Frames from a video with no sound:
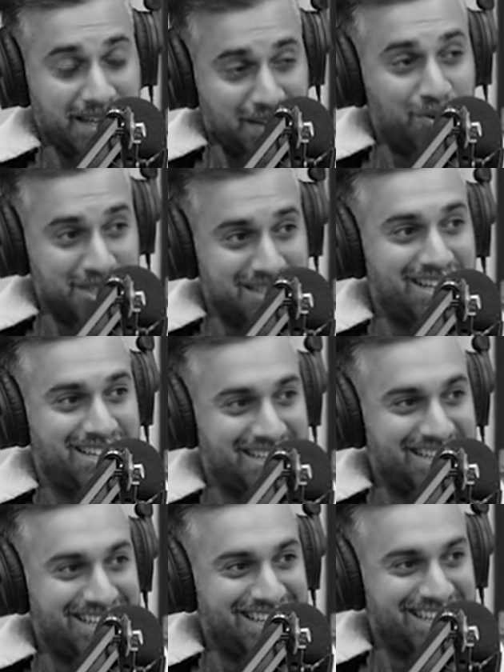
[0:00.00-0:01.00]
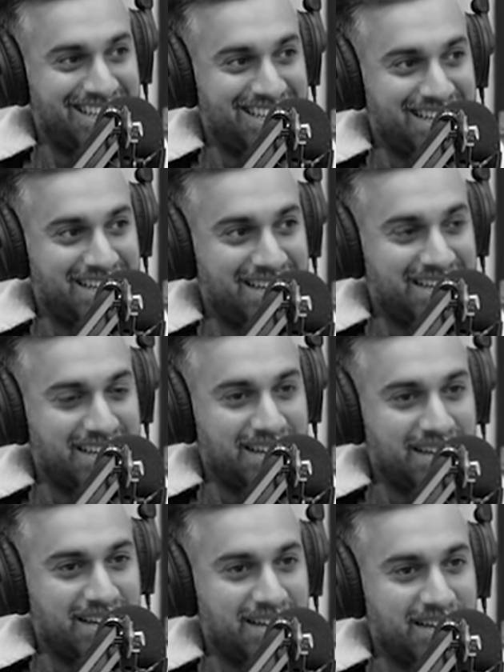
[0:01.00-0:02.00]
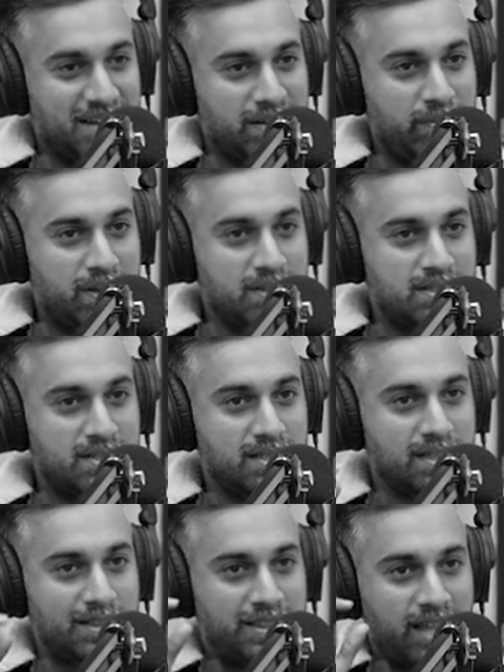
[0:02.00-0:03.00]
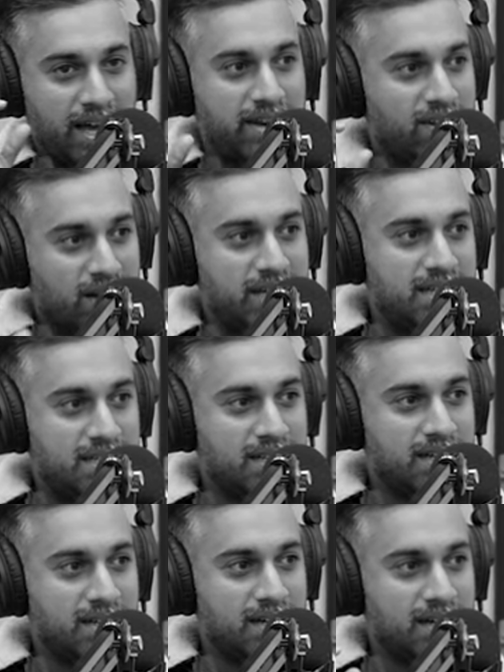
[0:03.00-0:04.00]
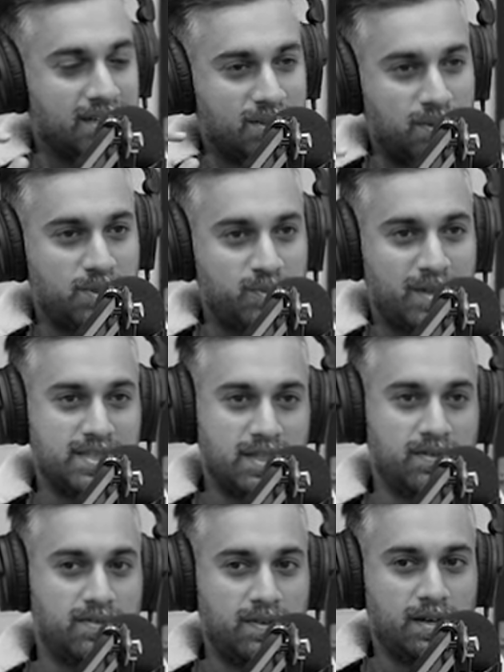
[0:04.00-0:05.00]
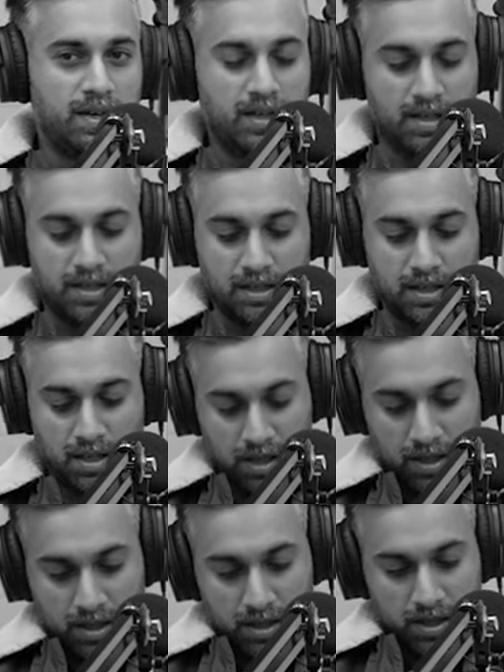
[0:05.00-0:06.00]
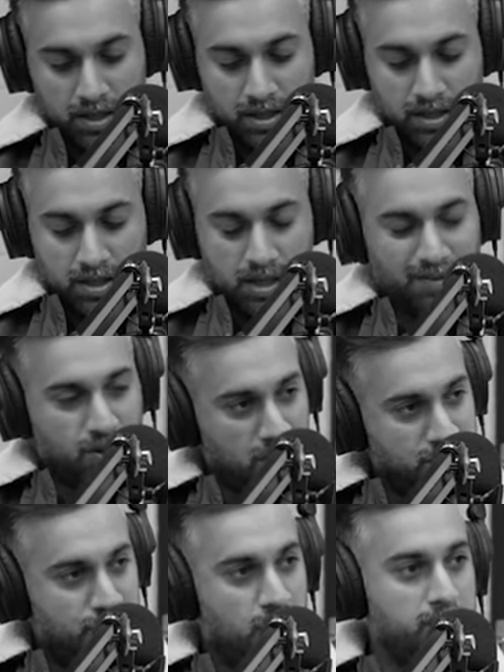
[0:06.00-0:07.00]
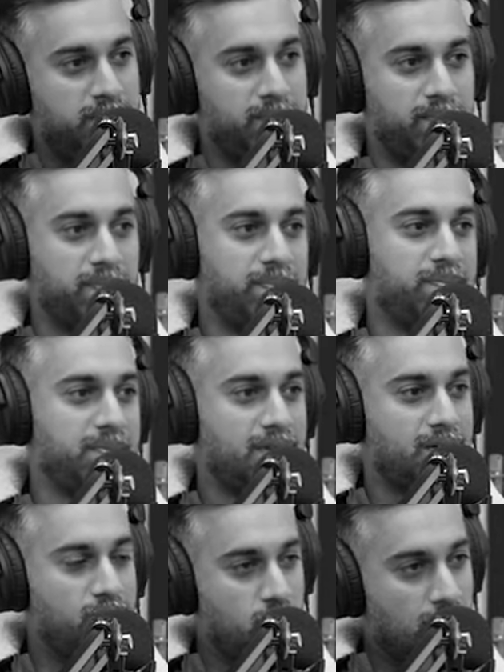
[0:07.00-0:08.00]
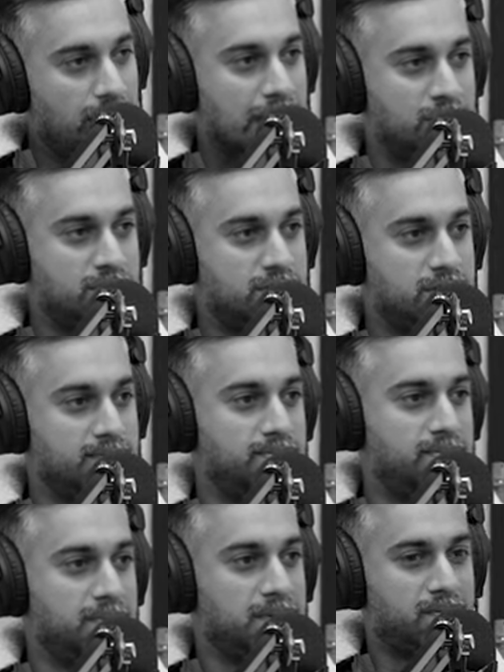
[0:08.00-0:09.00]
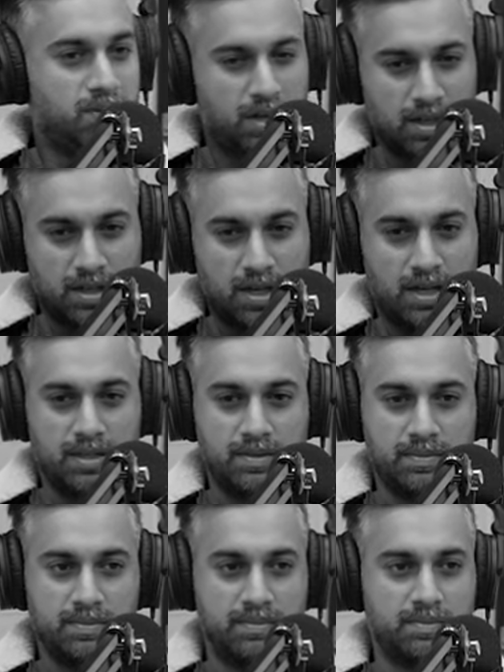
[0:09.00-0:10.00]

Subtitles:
It was like that. Because that night, I thought to myself, I've got a job. I've got a house. I've got a car.